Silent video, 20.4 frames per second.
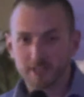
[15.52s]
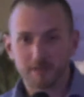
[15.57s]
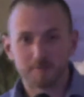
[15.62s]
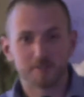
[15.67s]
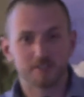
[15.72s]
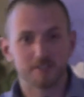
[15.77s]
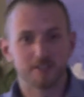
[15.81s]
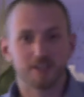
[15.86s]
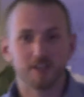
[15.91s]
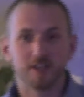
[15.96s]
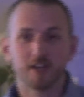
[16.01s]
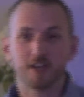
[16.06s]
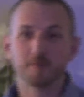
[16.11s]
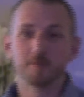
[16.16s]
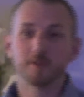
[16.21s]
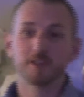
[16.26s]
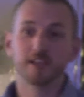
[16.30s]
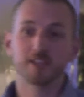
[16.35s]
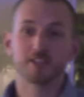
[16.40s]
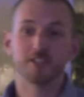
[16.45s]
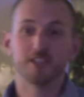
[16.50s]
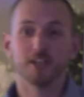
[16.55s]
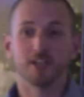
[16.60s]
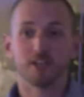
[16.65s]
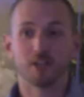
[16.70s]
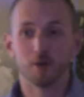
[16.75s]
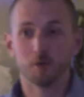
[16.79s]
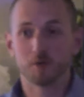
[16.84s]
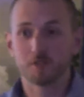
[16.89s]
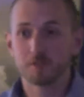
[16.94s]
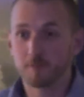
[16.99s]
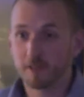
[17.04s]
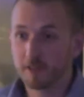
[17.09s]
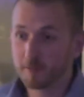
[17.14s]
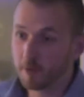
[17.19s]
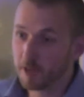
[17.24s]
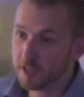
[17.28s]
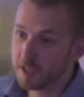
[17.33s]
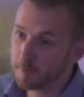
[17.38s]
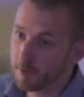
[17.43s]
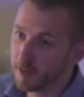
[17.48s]
Upson, and I'm actually a goldsmith,
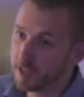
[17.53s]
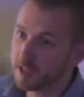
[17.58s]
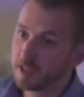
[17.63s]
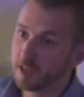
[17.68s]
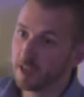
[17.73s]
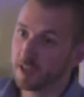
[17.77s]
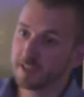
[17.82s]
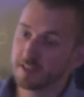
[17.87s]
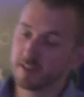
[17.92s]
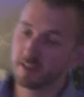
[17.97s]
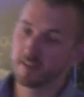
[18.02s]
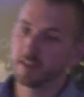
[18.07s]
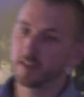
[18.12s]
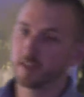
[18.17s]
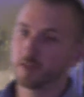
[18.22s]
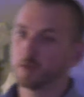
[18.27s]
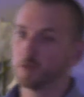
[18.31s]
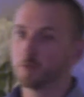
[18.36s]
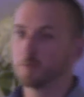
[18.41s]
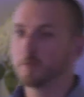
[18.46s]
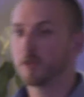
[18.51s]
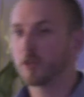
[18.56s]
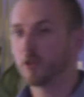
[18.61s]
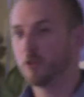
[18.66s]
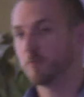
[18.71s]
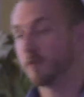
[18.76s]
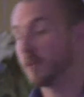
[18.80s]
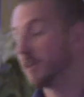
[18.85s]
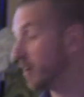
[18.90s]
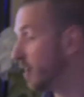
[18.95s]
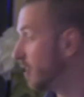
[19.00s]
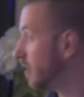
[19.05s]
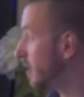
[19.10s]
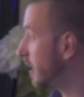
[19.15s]
but I specialise in a thing called Mokume Gane.